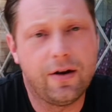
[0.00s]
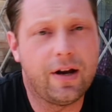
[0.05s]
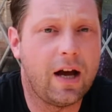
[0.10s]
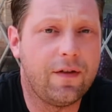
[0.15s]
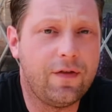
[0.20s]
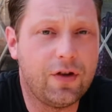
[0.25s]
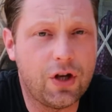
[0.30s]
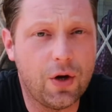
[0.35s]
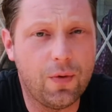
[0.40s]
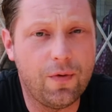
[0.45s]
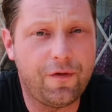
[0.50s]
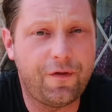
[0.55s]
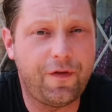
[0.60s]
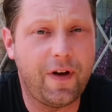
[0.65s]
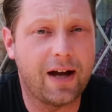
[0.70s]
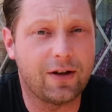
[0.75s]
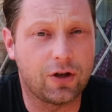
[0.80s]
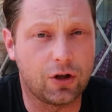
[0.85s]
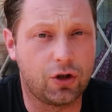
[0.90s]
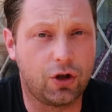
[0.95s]
Now, if you do in
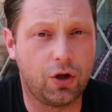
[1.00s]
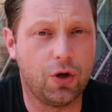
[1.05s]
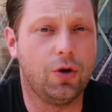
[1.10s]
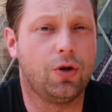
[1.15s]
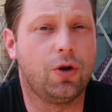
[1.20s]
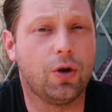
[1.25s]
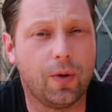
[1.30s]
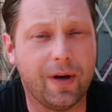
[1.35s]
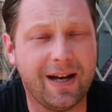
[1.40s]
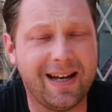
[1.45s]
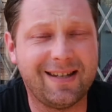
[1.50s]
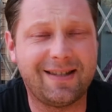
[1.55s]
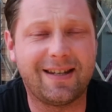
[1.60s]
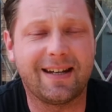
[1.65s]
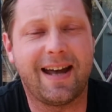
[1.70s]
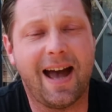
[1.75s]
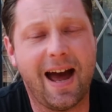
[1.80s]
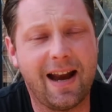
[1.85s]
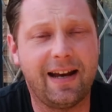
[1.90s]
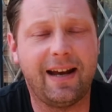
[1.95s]
fact Google, is the
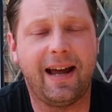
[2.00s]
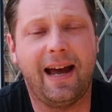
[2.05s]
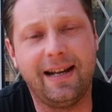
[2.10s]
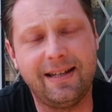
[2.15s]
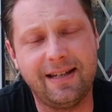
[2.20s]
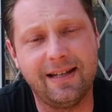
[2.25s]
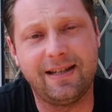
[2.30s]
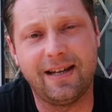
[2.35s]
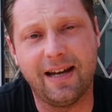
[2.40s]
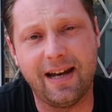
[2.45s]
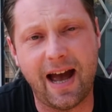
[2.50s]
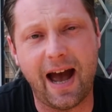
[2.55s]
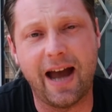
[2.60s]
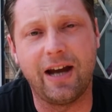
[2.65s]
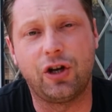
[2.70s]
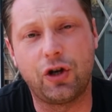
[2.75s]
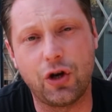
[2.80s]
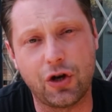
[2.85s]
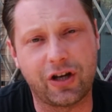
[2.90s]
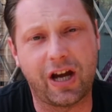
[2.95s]
Canon 80D a
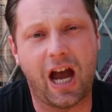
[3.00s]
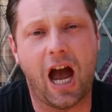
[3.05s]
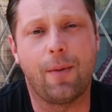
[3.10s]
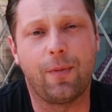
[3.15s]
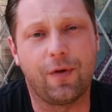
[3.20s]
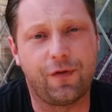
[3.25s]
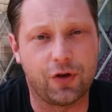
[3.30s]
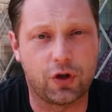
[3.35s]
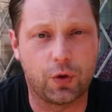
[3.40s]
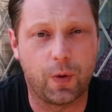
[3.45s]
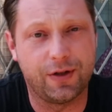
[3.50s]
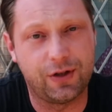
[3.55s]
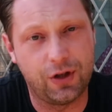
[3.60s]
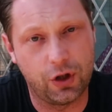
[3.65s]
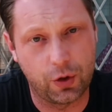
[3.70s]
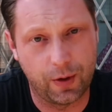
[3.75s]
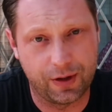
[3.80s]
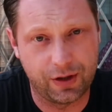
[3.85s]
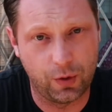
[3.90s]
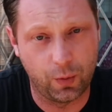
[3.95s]
good camera for
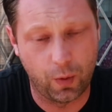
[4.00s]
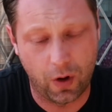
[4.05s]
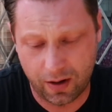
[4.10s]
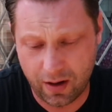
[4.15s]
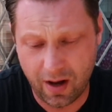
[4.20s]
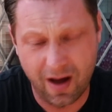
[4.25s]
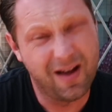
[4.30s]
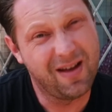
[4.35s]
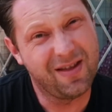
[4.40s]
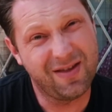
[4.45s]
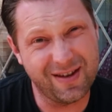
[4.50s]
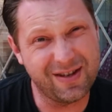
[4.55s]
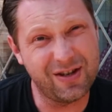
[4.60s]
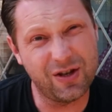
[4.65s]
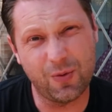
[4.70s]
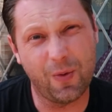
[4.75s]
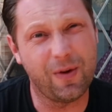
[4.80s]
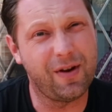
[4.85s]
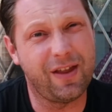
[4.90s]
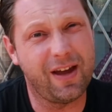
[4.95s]
2021? This
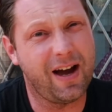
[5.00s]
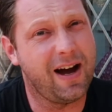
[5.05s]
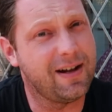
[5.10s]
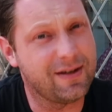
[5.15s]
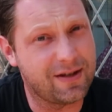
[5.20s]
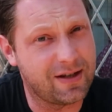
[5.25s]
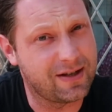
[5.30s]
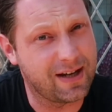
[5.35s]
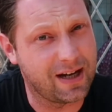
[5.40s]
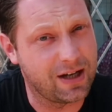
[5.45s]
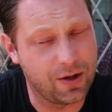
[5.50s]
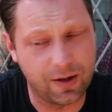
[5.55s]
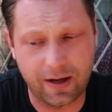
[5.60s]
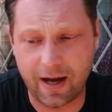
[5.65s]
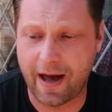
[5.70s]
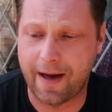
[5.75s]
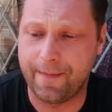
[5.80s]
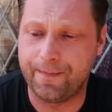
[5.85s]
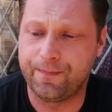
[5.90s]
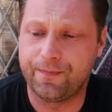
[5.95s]
is one of the answers that you
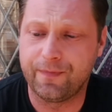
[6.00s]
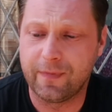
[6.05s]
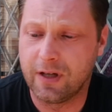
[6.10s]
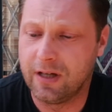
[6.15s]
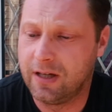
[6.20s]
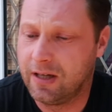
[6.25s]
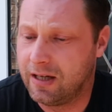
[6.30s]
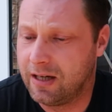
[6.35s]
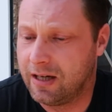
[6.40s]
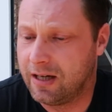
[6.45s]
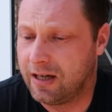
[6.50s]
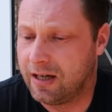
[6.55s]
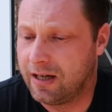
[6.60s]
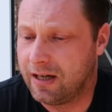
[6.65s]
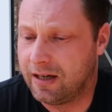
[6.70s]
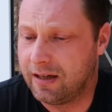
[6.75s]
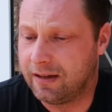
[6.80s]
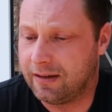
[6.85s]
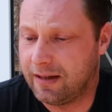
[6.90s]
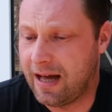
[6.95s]
get.
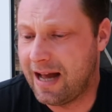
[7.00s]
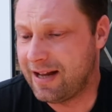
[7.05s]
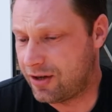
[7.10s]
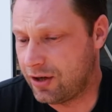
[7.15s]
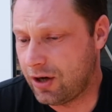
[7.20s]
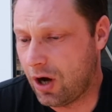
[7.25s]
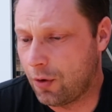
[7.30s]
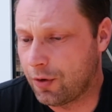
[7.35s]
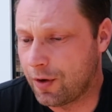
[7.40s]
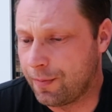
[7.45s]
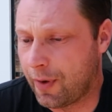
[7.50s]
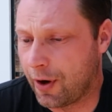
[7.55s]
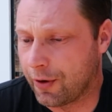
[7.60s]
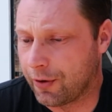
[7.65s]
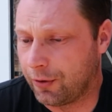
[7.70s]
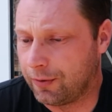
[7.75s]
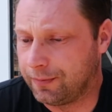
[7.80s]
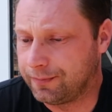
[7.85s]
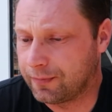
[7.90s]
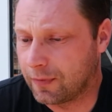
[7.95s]
It's an older
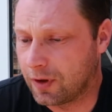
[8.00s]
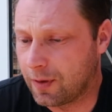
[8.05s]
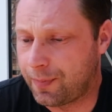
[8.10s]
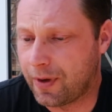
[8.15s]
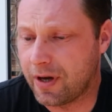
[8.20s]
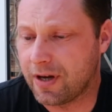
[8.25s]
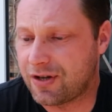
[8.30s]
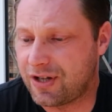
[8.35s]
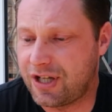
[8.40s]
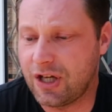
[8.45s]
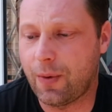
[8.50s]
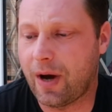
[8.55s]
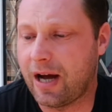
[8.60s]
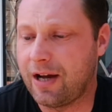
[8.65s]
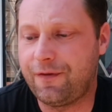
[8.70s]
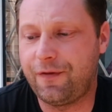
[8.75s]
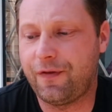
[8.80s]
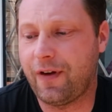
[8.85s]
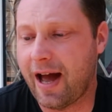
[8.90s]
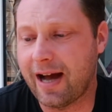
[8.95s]
model, but still a
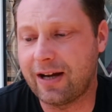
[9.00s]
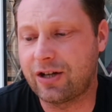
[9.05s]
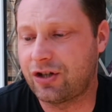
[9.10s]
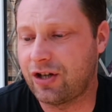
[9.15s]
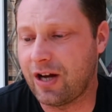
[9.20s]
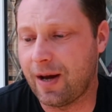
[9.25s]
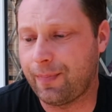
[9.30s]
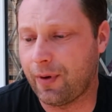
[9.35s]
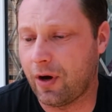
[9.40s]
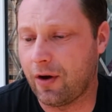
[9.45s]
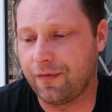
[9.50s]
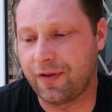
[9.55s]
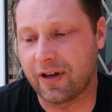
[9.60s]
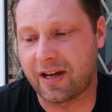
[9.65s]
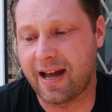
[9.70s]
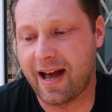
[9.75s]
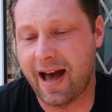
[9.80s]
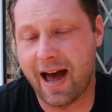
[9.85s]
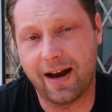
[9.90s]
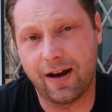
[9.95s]
flagship of the
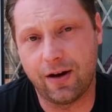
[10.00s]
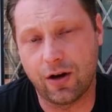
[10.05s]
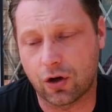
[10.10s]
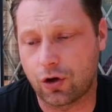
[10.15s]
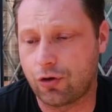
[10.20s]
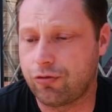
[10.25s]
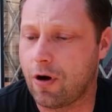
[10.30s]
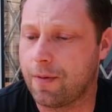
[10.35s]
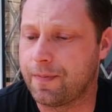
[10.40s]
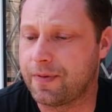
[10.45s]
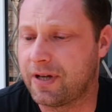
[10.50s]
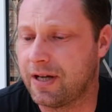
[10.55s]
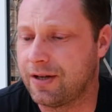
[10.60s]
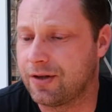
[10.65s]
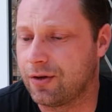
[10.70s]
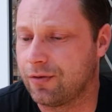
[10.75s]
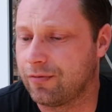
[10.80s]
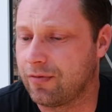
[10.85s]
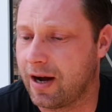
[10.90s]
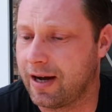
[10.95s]
Canon crop
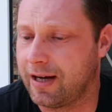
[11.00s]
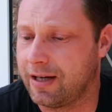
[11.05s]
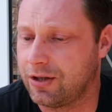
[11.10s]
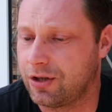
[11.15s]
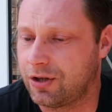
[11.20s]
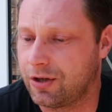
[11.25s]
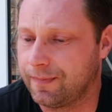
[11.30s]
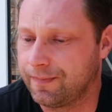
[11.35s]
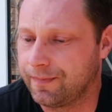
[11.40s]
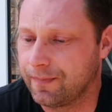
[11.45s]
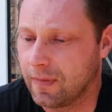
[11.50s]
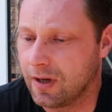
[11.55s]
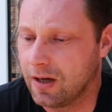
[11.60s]
sensor range.